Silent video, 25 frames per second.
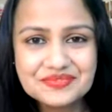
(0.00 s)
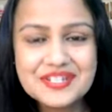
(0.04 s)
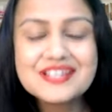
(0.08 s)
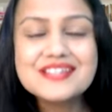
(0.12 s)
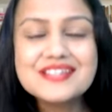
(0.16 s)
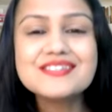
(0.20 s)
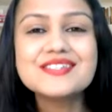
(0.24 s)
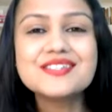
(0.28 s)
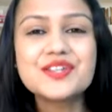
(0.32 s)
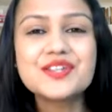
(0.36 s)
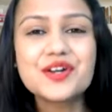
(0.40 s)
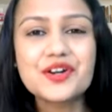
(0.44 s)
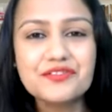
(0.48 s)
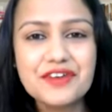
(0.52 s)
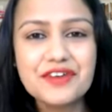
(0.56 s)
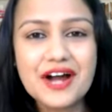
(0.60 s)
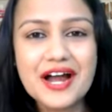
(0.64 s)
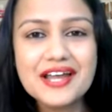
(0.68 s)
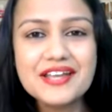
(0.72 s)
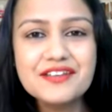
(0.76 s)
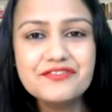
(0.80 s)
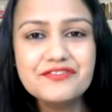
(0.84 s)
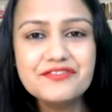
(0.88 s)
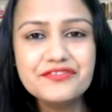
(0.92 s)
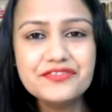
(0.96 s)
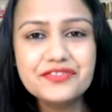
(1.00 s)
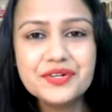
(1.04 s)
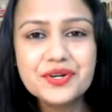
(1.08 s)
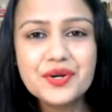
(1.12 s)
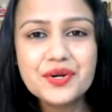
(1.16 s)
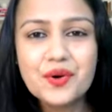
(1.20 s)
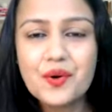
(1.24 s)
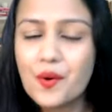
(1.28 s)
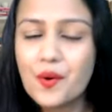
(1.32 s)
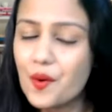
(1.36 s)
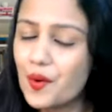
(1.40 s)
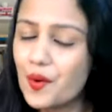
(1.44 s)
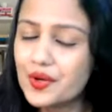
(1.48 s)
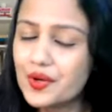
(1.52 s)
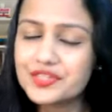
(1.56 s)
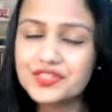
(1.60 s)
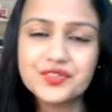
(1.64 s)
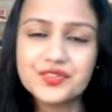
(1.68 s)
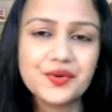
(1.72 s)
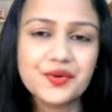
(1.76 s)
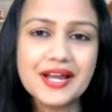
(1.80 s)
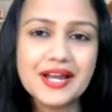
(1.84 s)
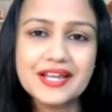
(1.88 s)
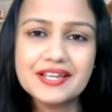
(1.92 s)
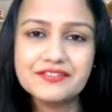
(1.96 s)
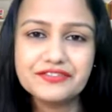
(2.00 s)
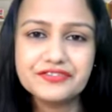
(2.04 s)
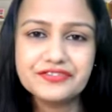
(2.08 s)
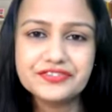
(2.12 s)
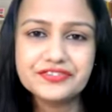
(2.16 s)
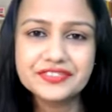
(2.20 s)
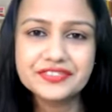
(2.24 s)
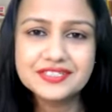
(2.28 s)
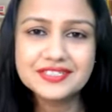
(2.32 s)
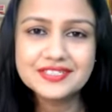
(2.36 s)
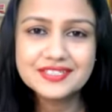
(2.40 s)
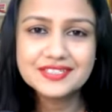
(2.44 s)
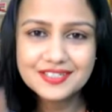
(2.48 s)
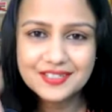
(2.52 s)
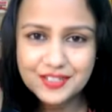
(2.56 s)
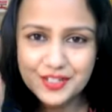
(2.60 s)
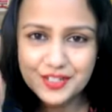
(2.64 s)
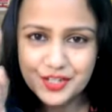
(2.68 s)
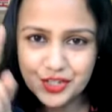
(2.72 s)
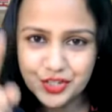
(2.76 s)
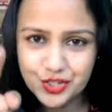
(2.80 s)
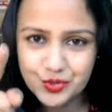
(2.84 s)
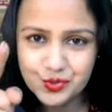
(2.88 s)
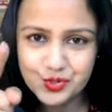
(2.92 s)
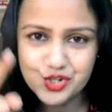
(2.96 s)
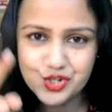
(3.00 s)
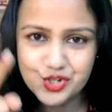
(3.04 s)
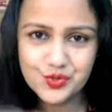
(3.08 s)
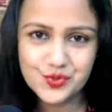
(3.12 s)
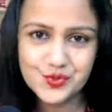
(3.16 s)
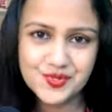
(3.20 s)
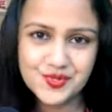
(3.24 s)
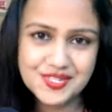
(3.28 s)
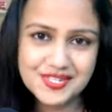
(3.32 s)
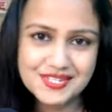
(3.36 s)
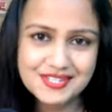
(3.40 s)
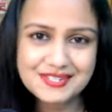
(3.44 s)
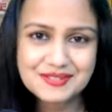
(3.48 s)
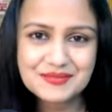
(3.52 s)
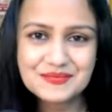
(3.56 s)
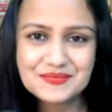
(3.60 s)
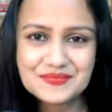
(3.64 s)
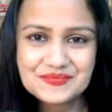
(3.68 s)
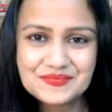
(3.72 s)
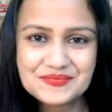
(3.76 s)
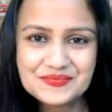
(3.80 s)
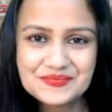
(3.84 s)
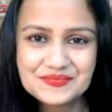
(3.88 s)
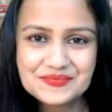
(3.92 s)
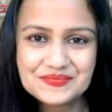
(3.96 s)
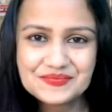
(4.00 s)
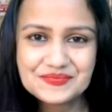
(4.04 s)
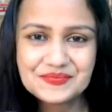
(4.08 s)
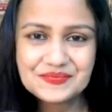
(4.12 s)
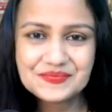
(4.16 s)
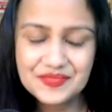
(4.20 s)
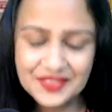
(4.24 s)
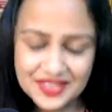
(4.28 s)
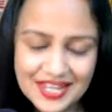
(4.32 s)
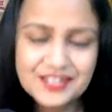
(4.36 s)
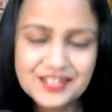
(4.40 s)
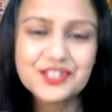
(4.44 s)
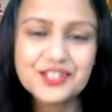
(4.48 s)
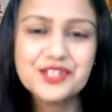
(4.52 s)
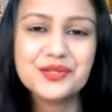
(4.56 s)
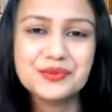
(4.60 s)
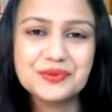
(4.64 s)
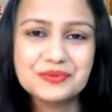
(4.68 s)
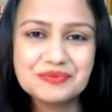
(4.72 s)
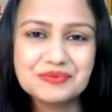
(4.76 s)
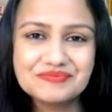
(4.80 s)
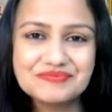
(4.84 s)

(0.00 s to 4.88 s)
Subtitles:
Survive or thrive. You choose. Thank you.